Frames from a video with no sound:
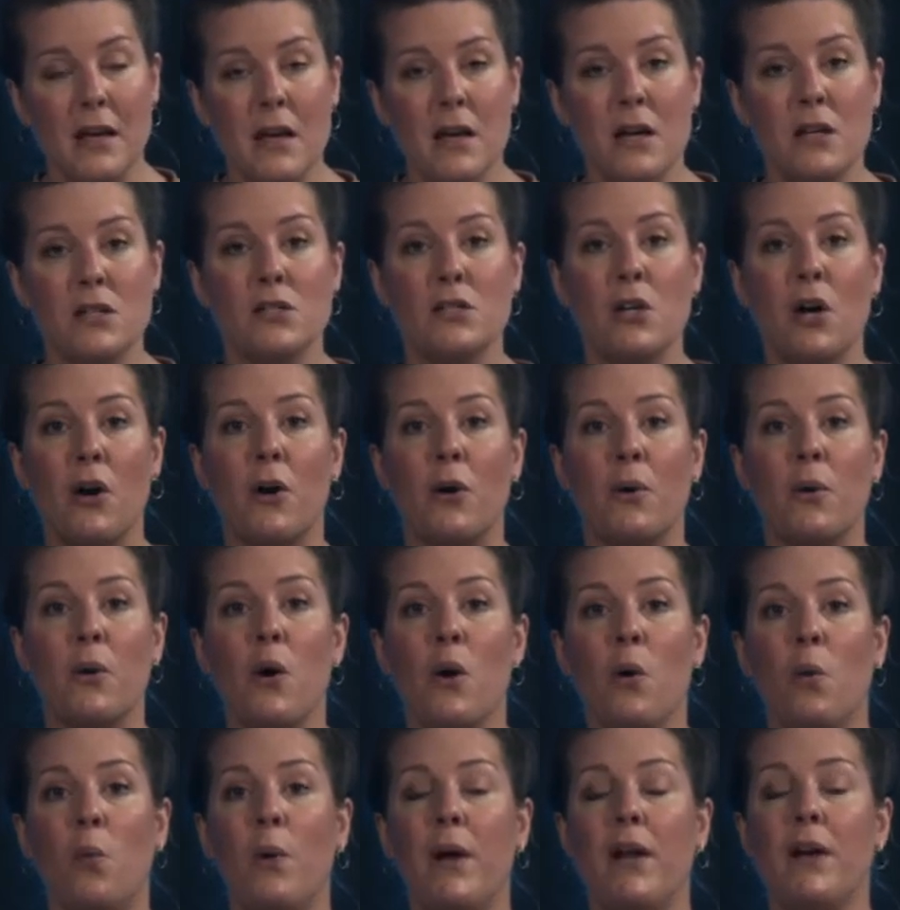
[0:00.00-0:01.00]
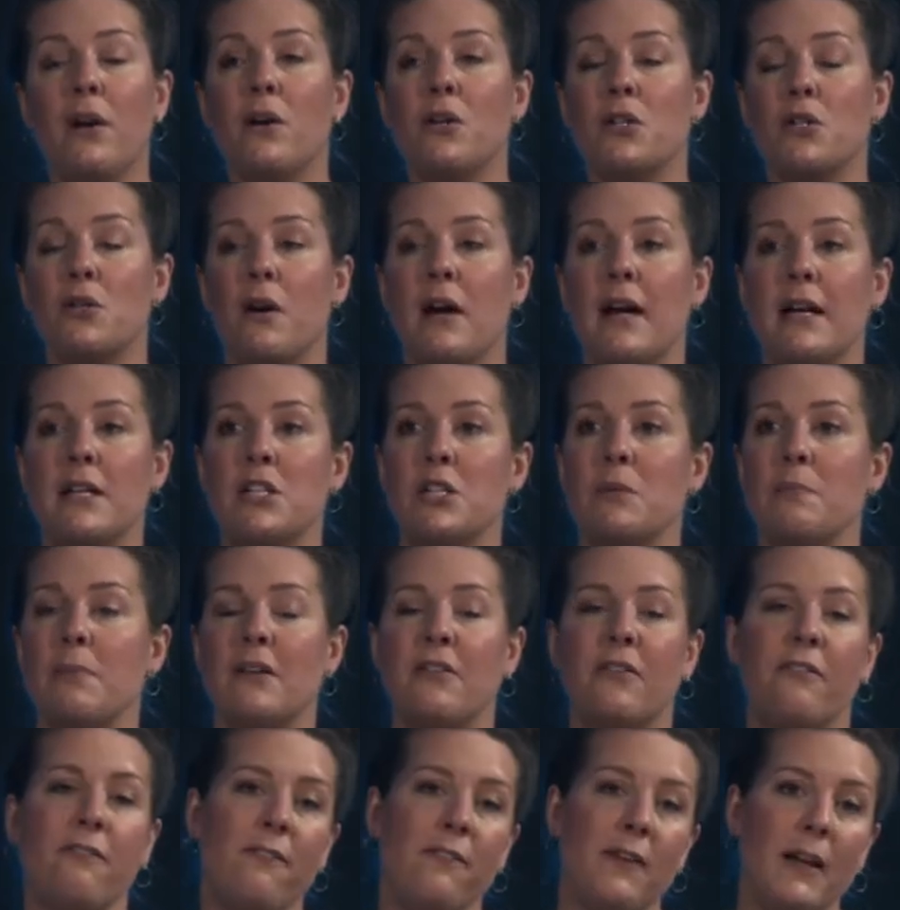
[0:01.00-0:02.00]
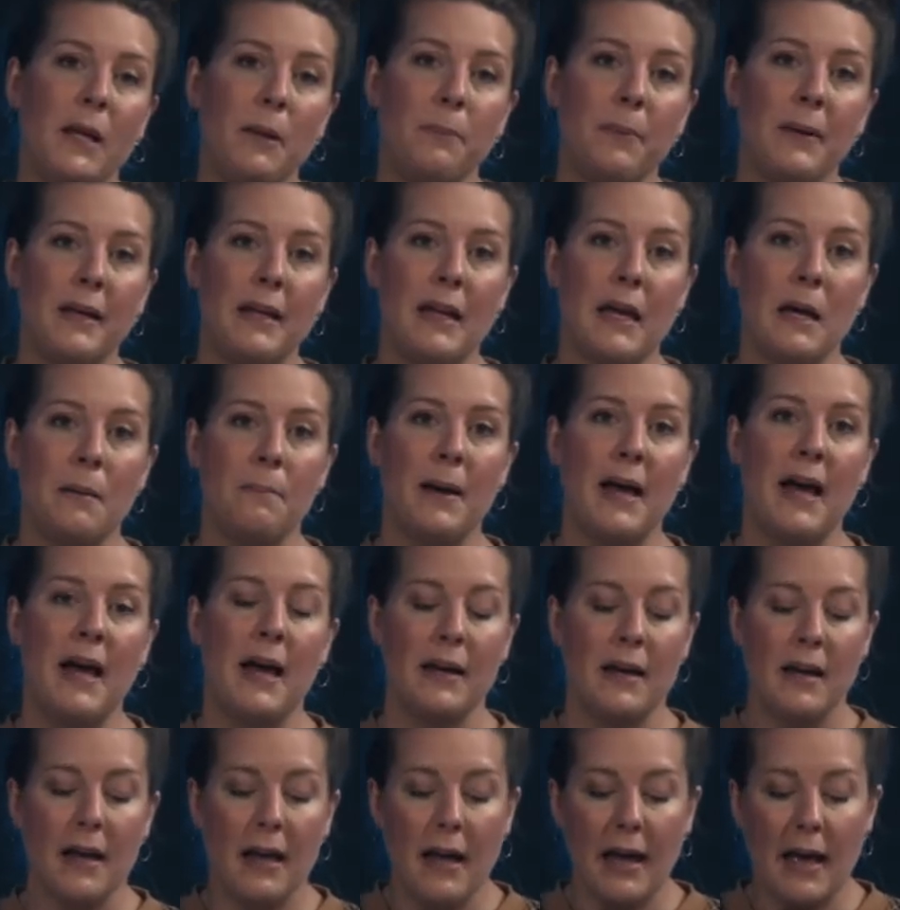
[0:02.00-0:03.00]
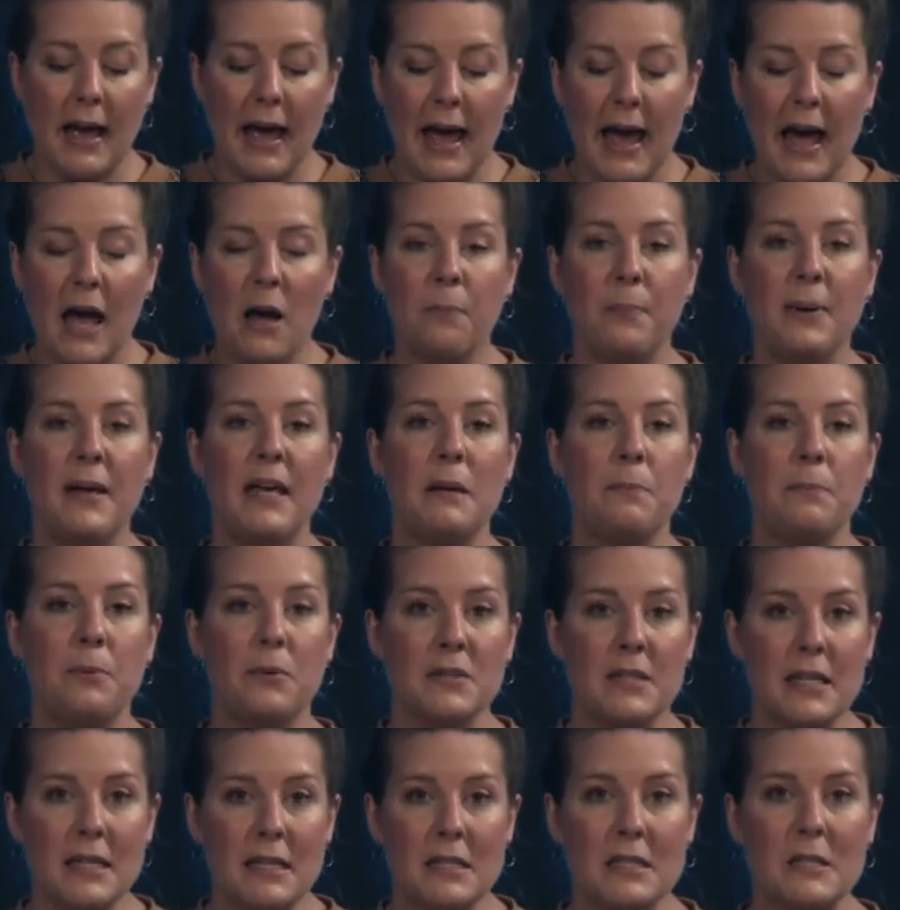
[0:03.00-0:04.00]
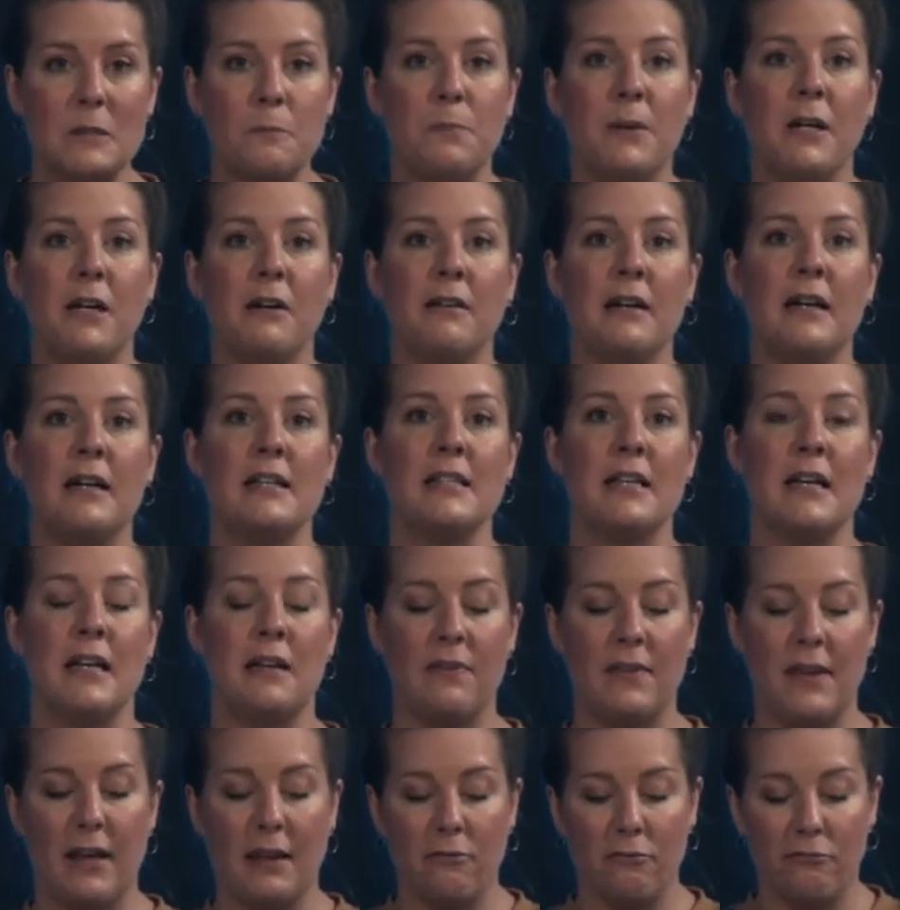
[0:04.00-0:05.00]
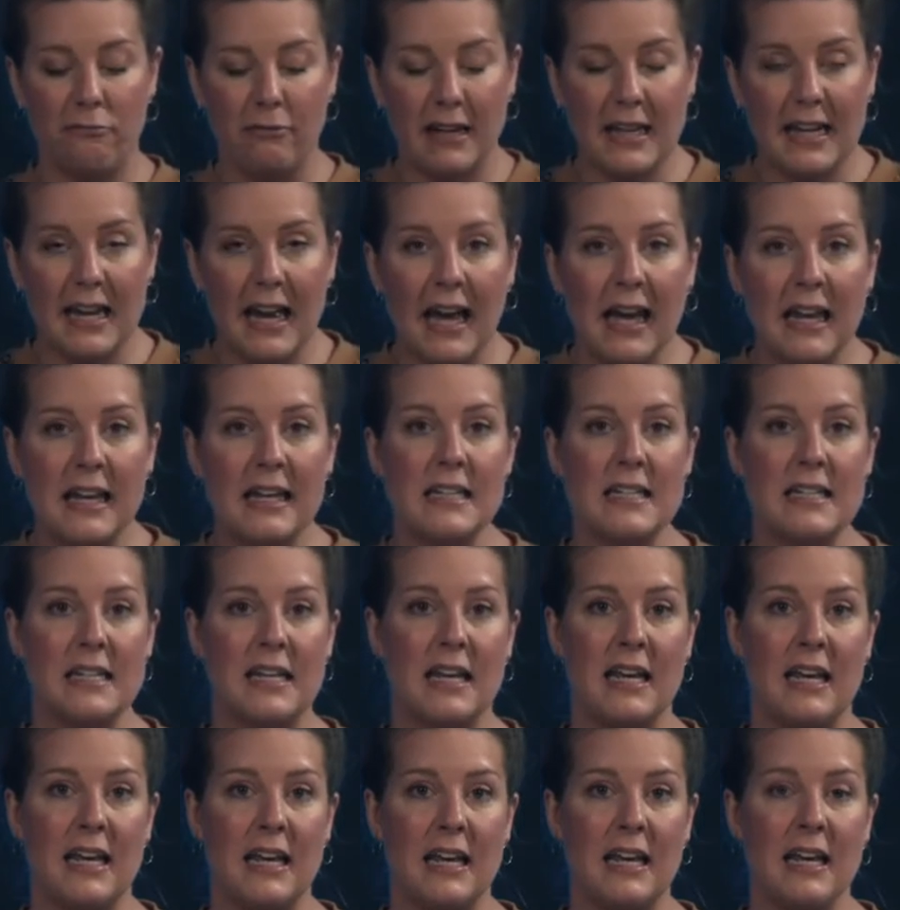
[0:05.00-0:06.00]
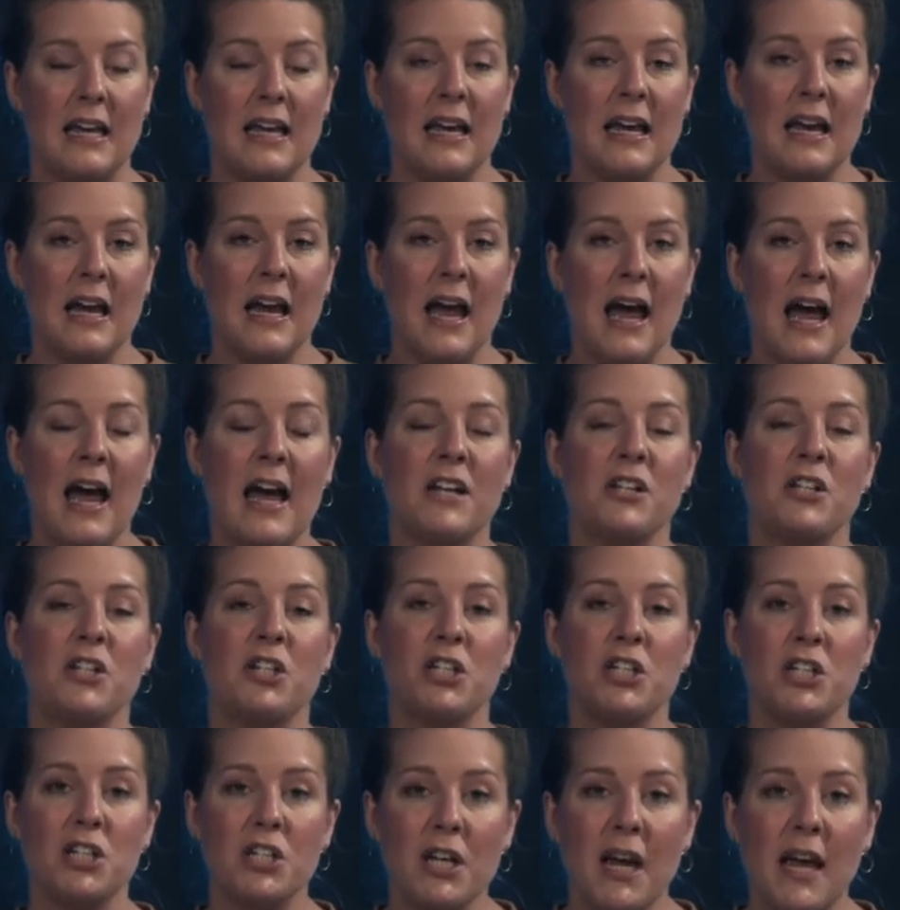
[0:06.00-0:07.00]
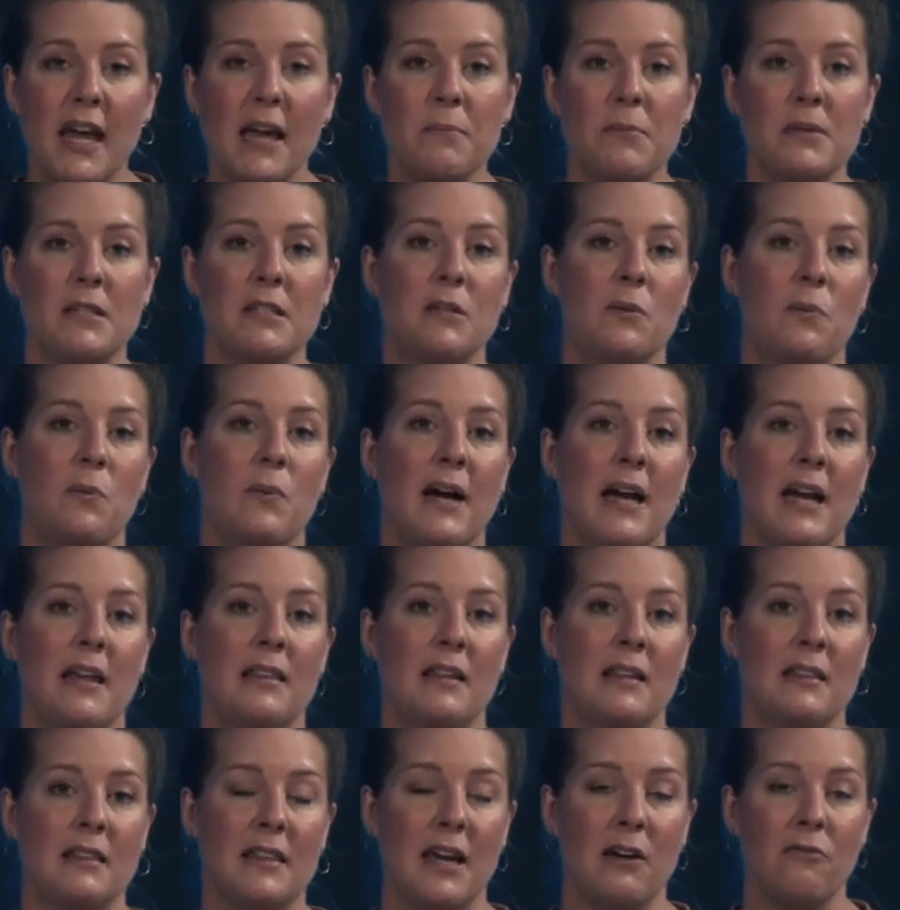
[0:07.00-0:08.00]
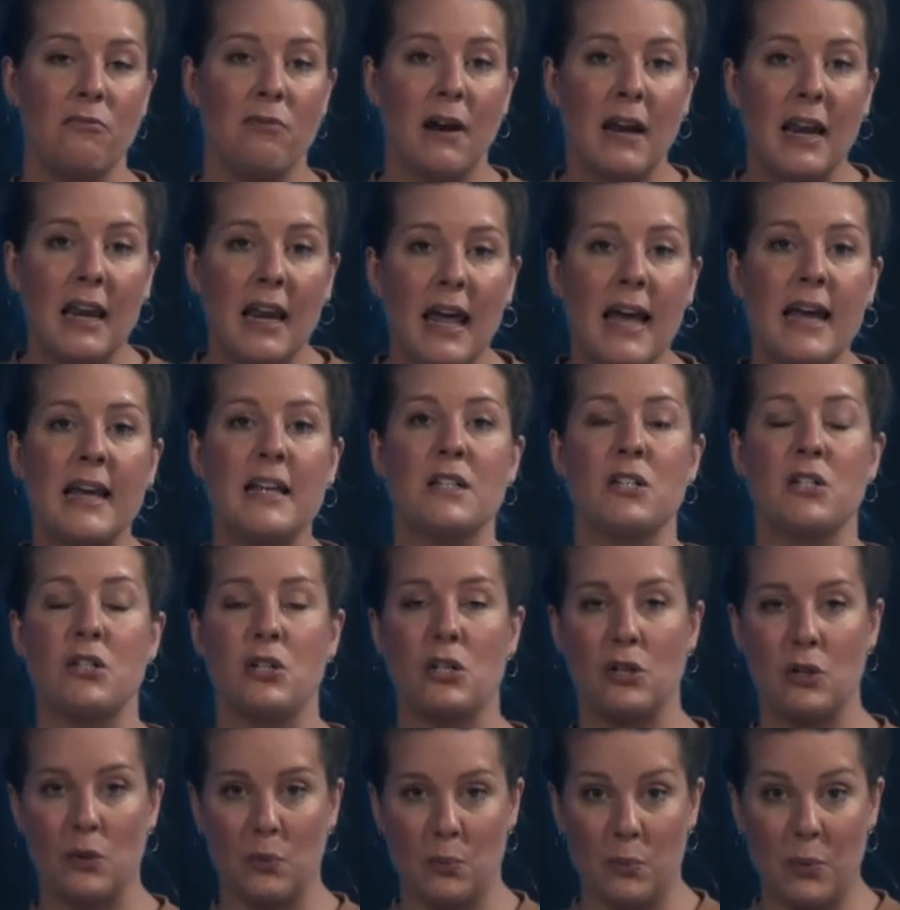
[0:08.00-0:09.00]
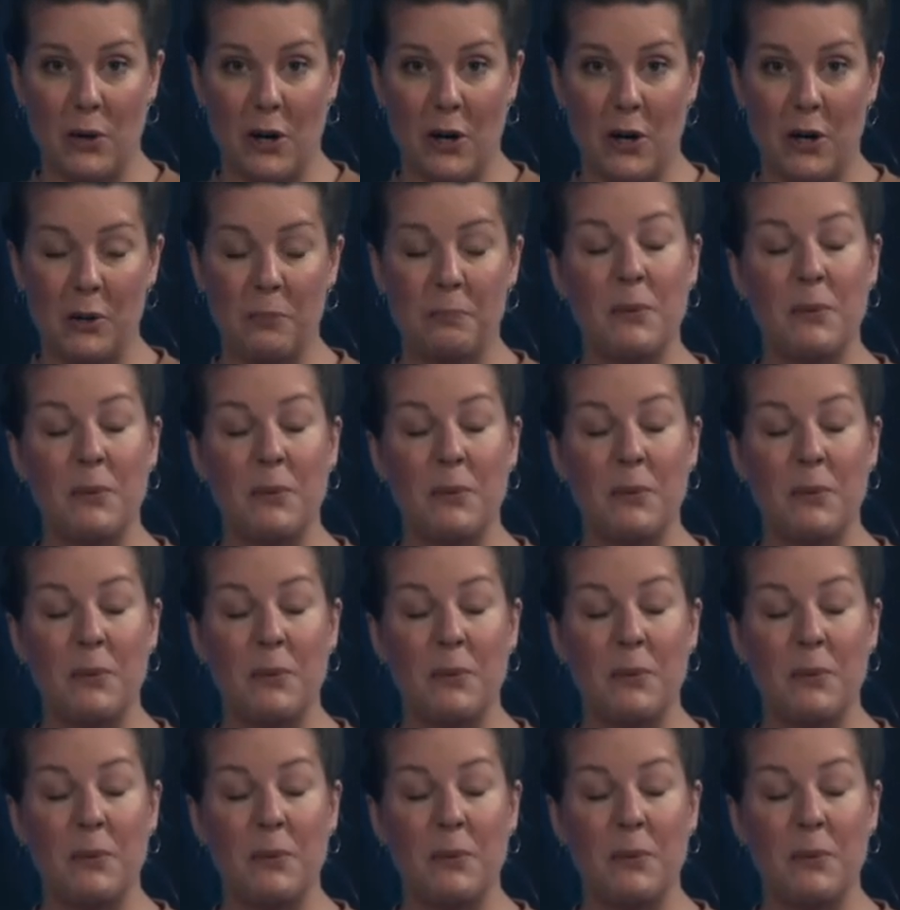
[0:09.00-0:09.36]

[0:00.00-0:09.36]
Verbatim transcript: So, we're not trying to be flippant about how people's experience and their reality has shaped the way that they relate to the world.